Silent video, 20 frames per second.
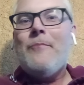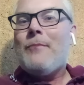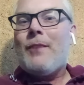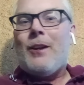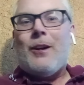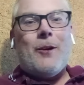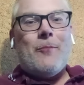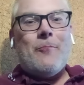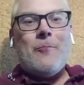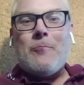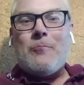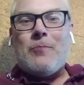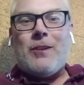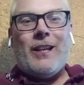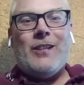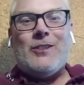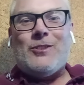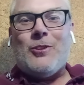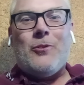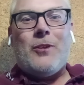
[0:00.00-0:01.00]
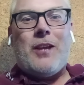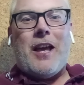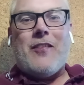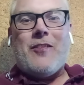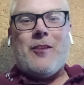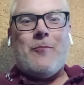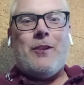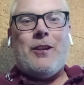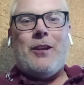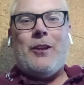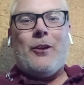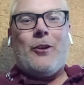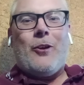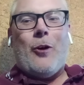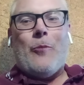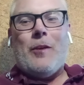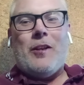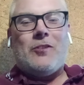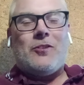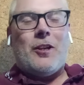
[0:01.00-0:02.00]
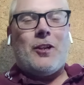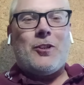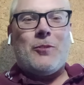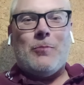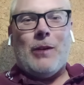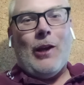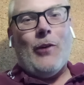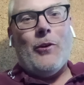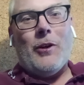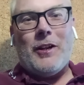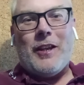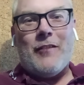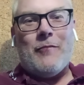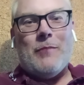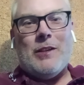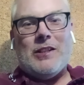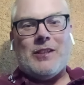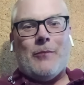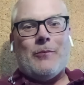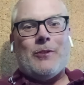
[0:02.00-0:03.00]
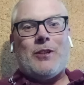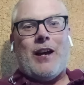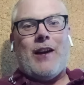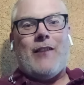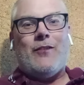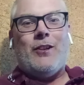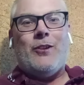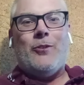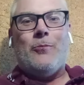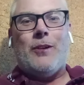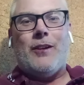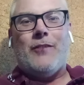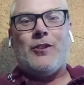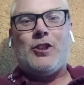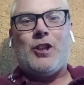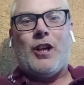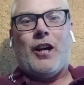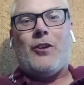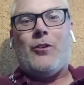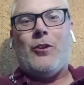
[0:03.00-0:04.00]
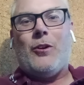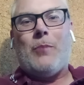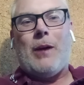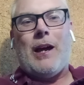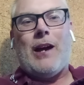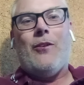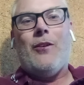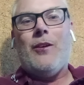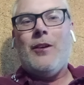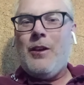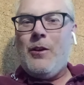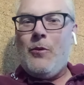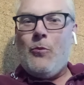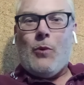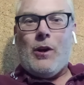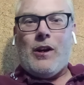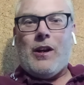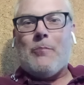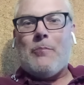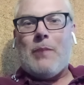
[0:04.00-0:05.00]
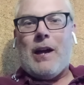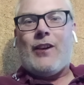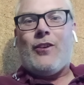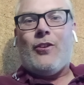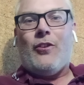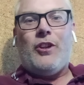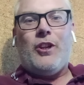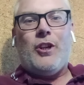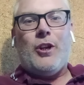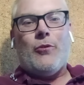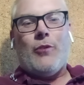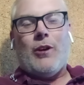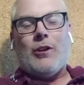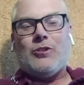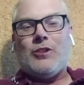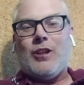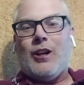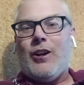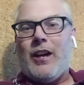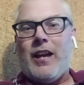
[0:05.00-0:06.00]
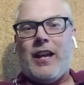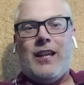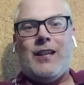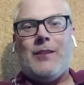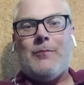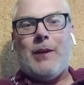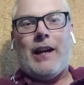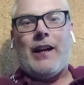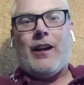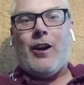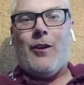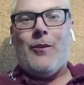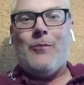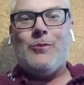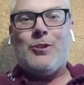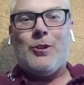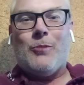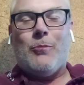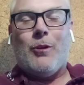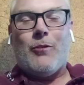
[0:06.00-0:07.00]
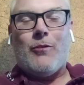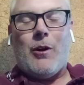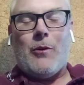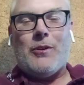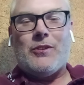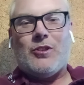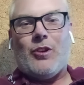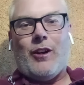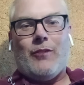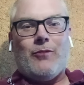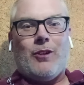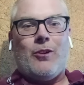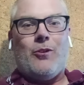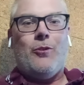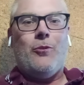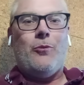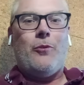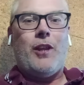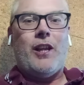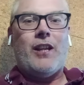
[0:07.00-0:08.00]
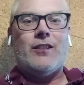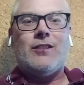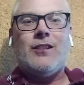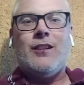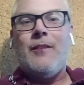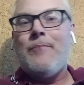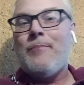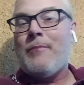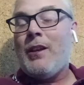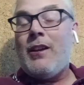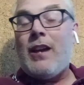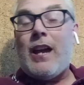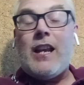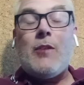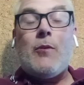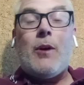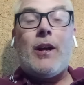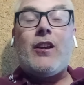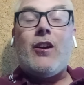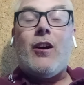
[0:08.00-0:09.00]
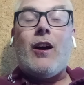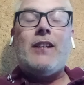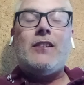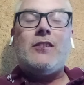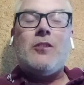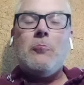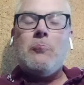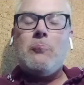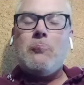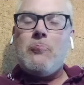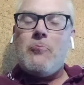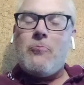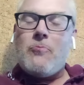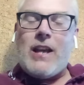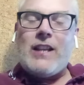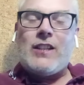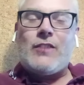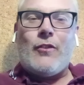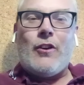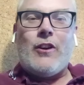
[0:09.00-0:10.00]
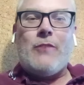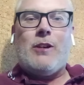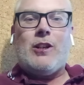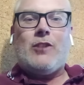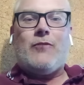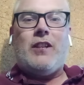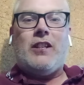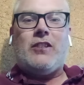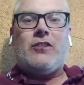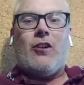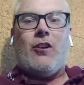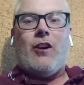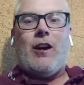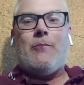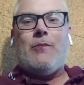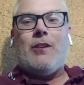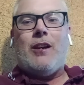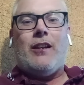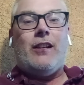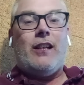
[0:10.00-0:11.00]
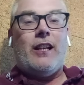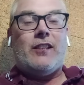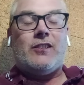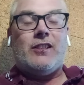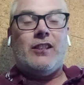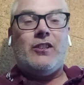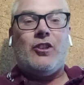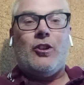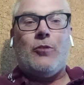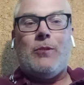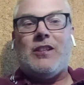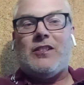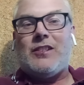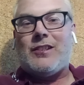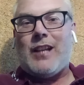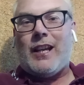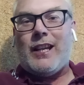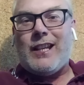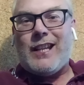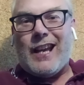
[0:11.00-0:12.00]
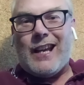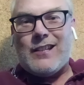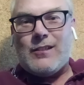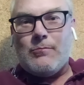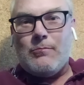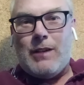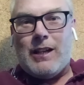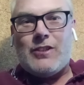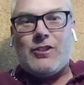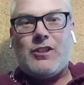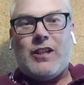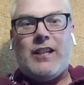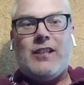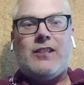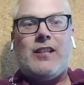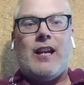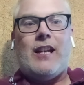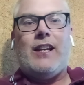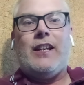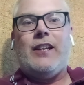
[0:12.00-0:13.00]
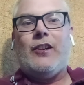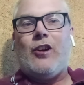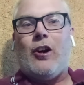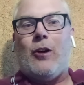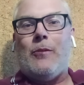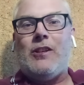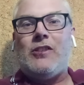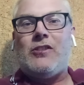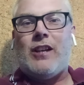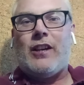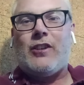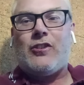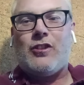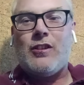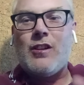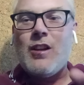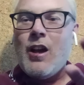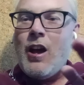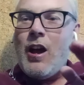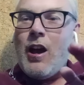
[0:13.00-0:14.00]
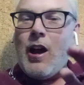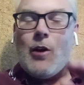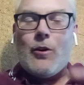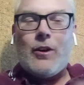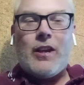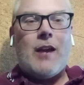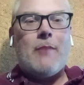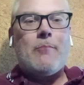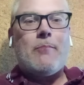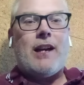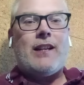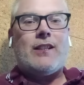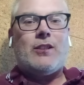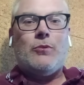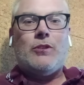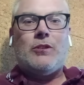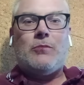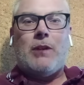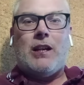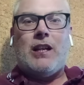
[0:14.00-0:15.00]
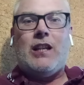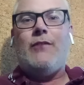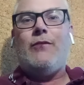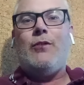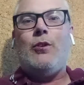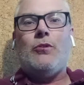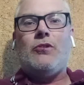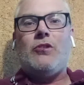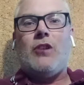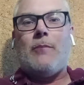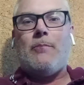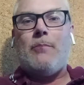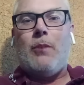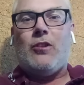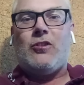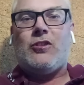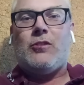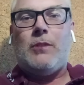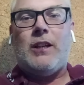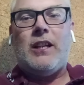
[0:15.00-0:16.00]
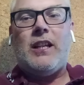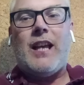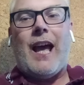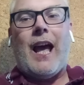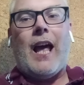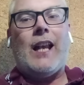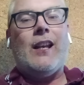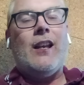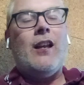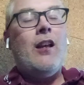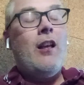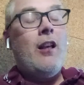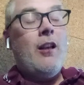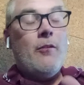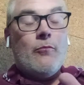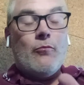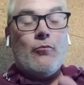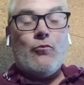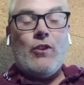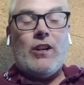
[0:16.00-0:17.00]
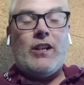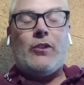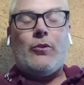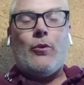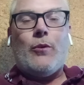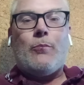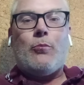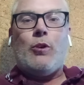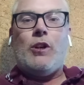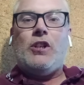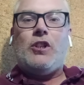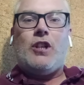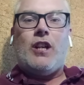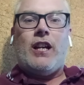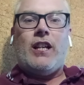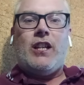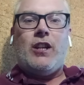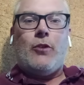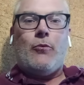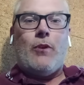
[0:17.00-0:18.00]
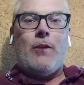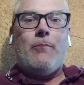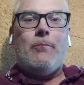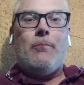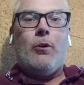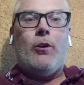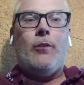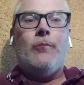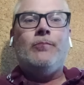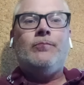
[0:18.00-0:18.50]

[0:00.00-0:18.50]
Um, please do get them in in the comment section below. It'll give me something to have a little bit of a chuckle about when I'm back on the Eurostar heading back home tomorrow as I record this. Anyway, guys, thanks very much for your time and listening to me. As I say, get as much detail in the comment section. I'll get back to as many of you as I possibly can. Really do appreciate your input.